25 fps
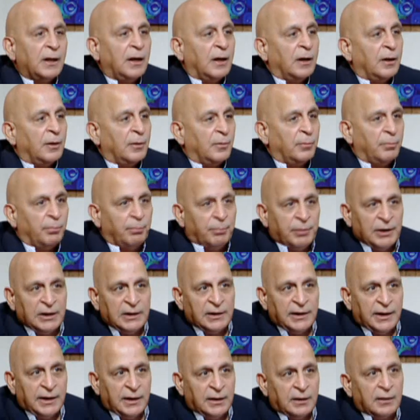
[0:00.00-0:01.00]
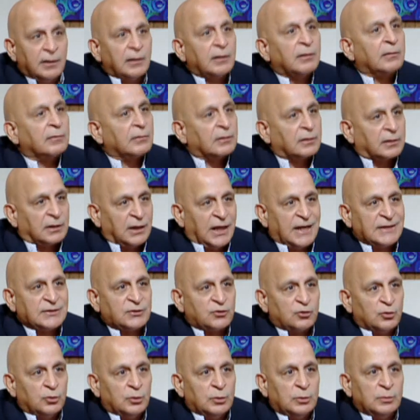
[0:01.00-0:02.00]
uh, building
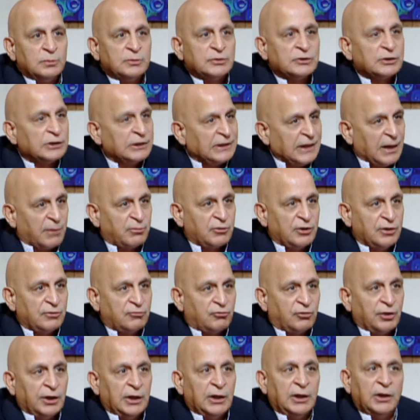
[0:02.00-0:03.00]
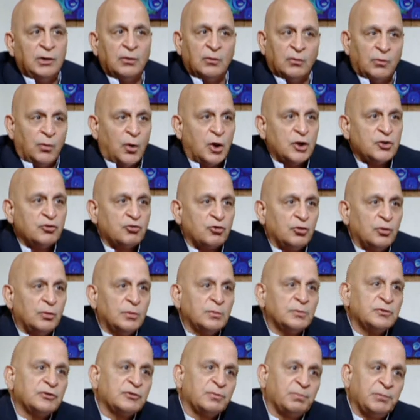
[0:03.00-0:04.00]
classrooms, laboratory,
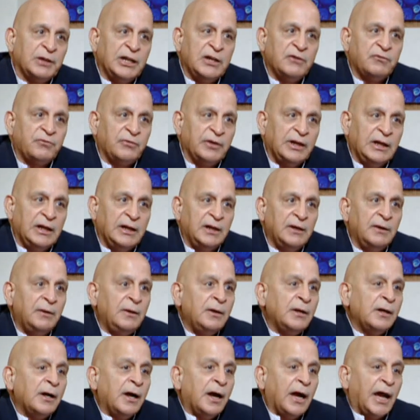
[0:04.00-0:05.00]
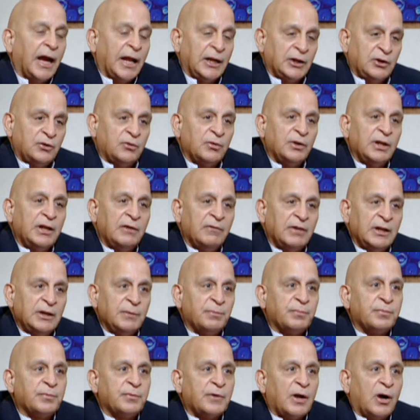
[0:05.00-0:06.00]
washrooms, yes. playfield. And today, that
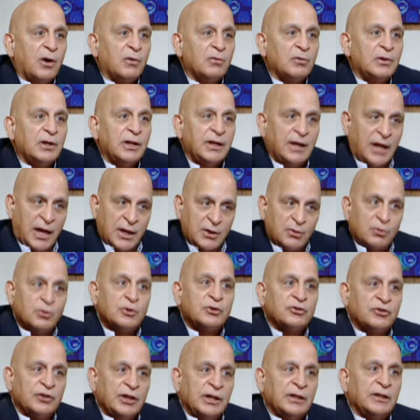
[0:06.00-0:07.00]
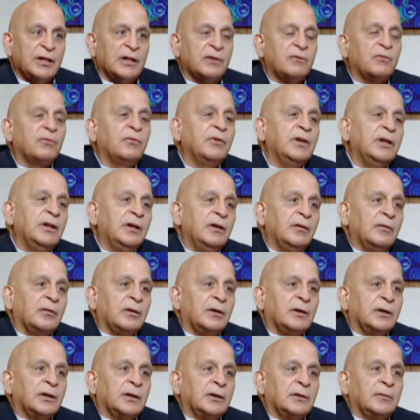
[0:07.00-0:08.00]
very proudly, very I could yes. say that we,
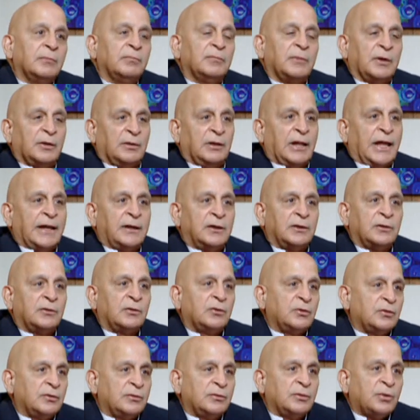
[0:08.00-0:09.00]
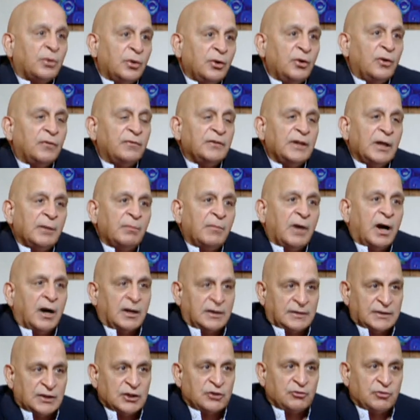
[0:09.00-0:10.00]
uh, like three of them
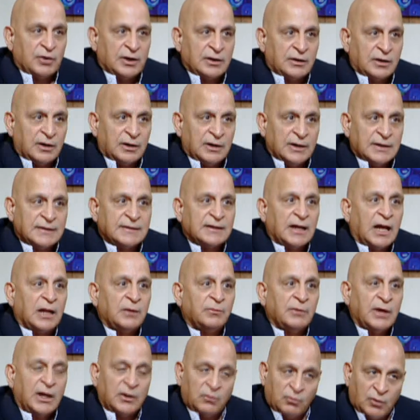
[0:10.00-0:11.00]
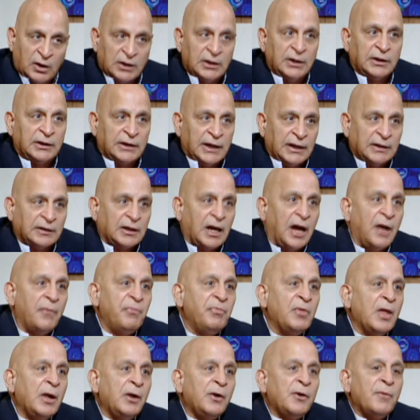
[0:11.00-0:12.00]
are situated in Salmia and one in
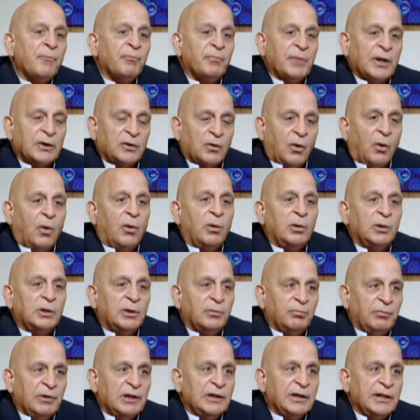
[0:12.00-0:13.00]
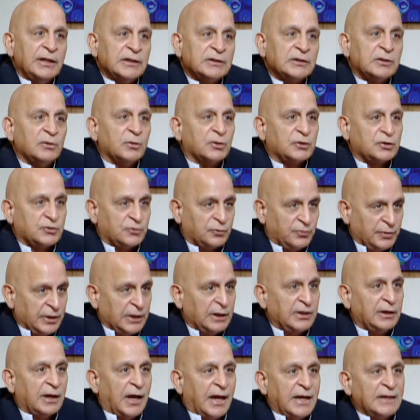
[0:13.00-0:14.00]
Khaitan, yes. that all the buildings looks
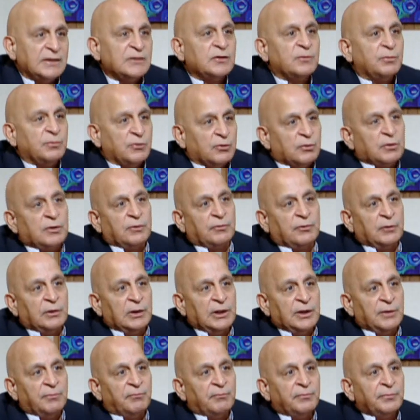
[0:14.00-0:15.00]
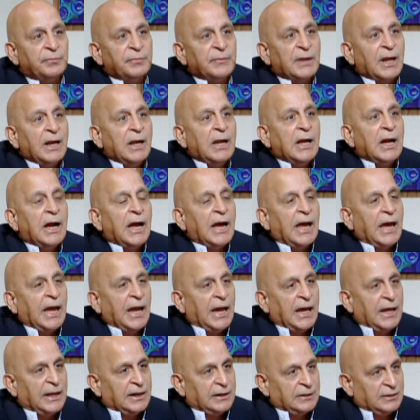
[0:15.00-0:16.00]
very nice, beautifully. It's amazing, yes.
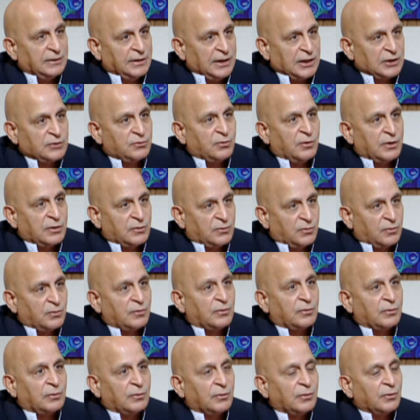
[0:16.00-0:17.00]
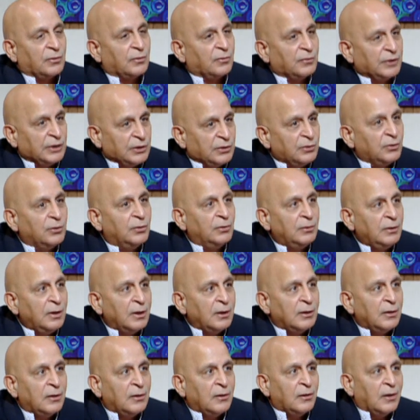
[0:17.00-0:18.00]
And that's what uh, we do.
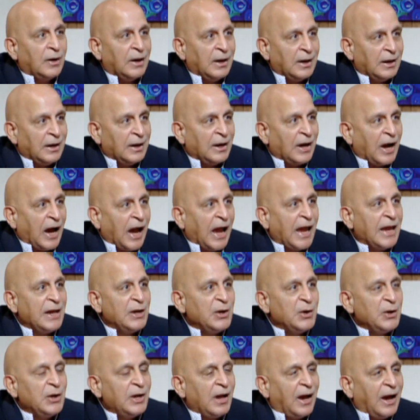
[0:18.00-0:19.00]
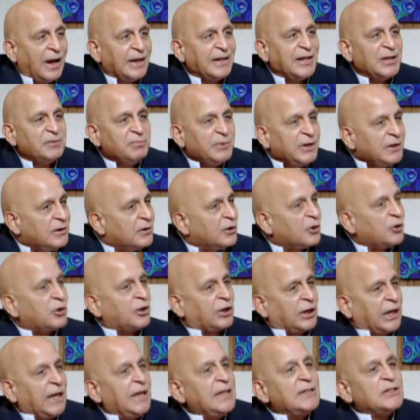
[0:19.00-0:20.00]
Yes. Uh, I, I had been a
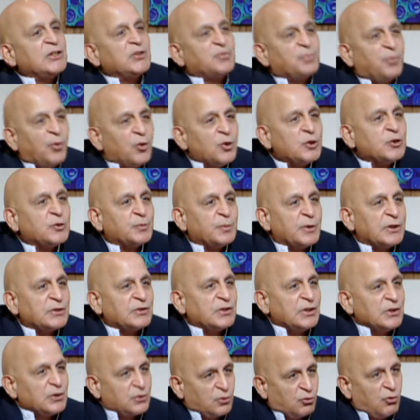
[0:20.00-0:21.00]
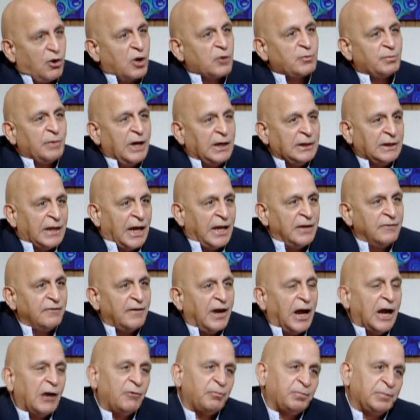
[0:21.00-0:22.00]
keen sports person throughout my life.
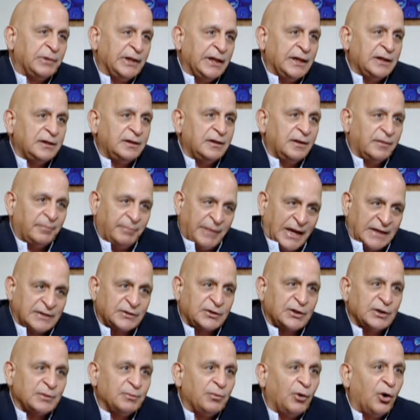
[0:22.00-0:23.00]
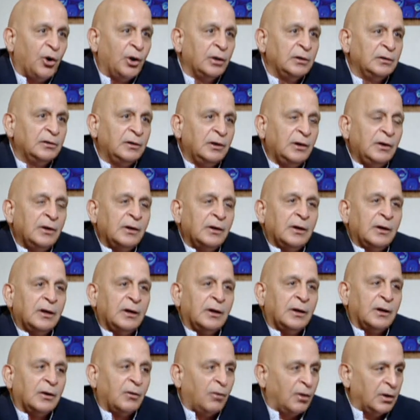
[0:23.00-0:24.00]
I've played basketball
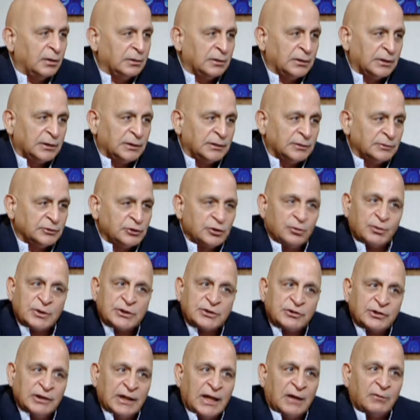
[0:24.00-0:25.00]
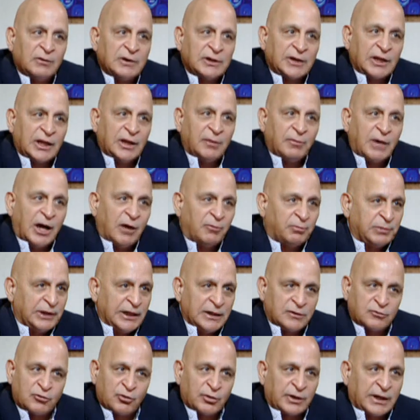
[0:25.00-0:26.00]
uh, on university level team. I've
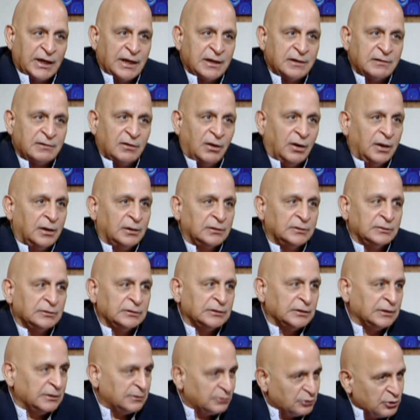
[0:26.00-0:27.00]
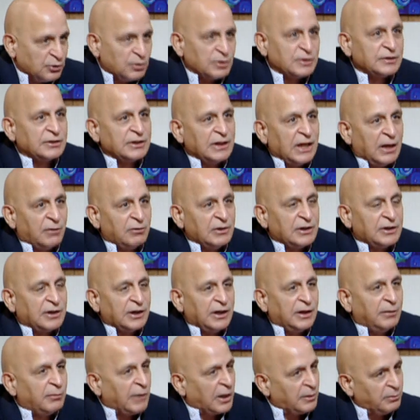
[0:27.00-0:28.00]
played cricket on university level
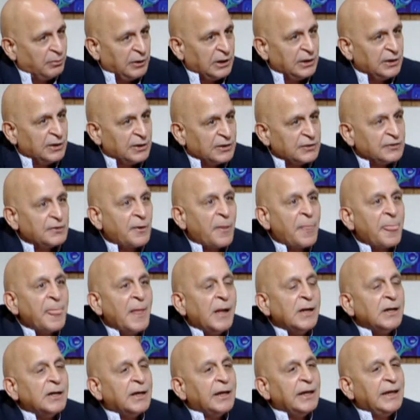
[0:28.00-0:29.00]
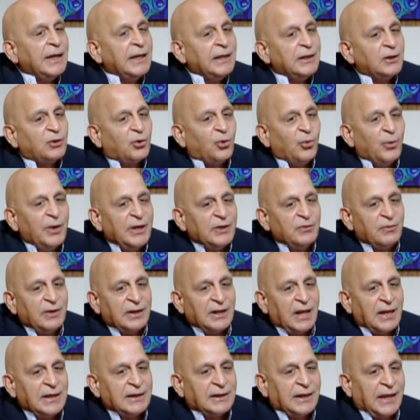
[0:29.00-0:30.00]
team and billiards in Kuwait
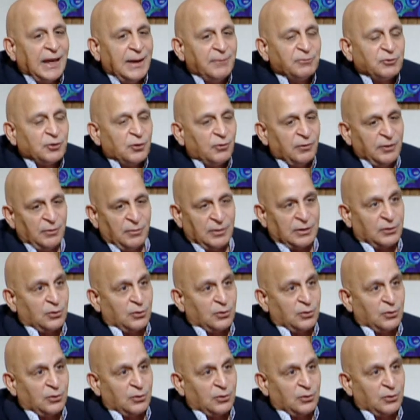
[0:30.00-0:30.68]
when I came, so we were